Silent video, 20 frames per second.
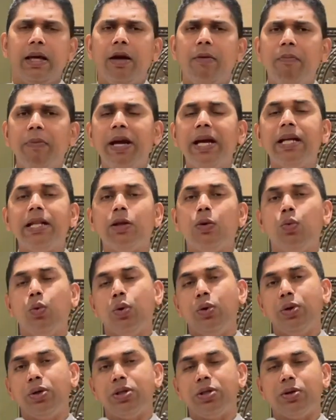May the
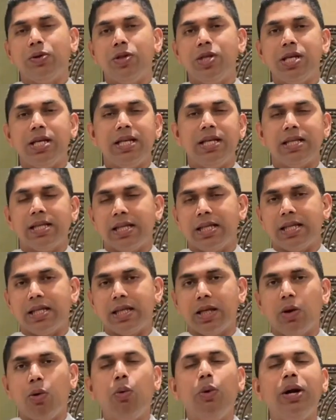words of
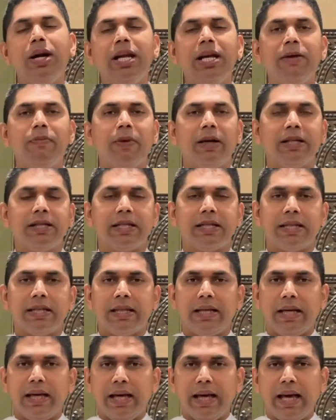Jesus redeem us.
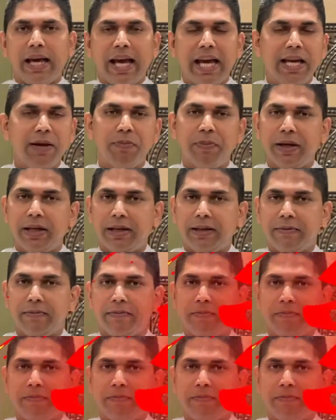Amen.